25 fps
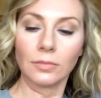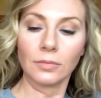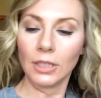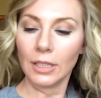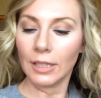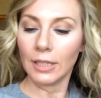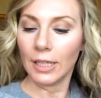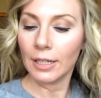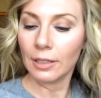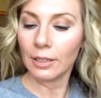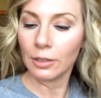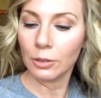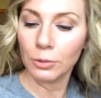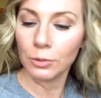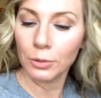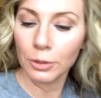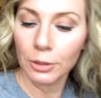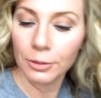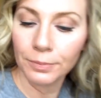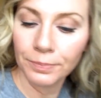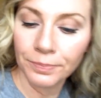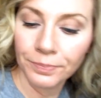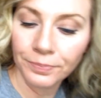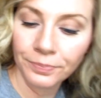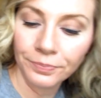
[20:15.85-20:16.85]
let it
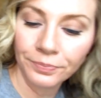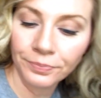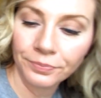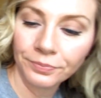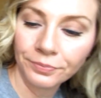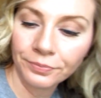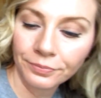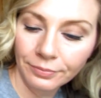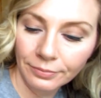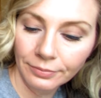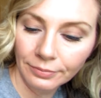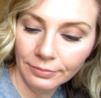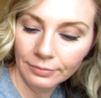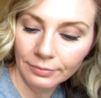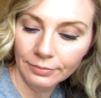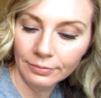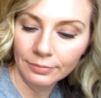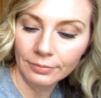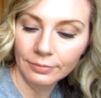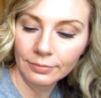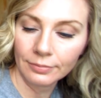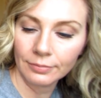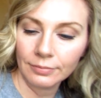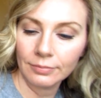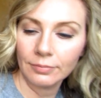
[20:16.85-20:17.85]
cool,
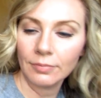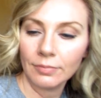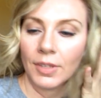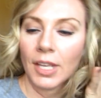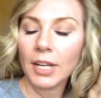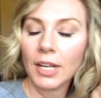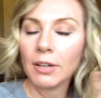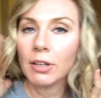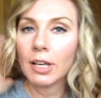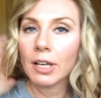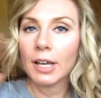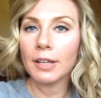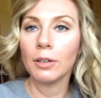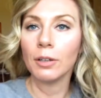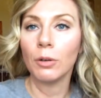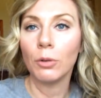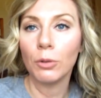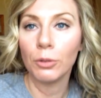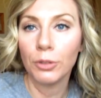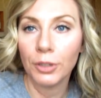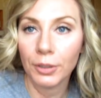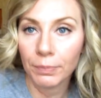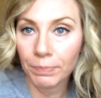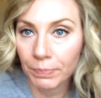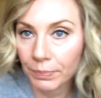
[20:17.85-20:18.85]
and that'll kind of
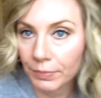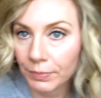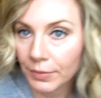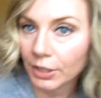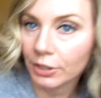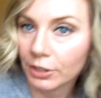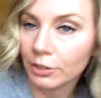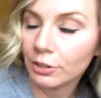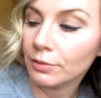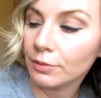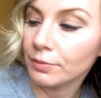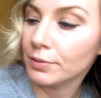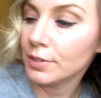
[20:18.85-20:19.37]
hold the curl.